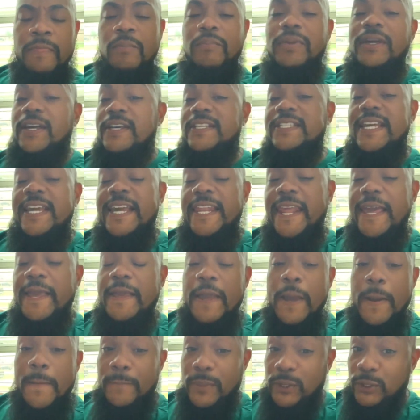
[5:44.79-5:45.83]
Because in
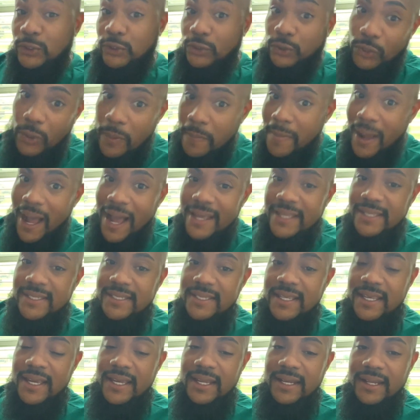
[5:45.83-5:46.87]
a mature
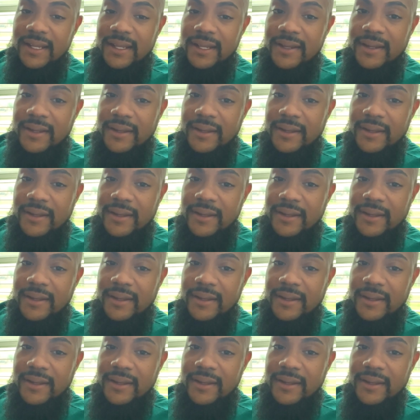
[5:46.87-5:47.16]
mindset,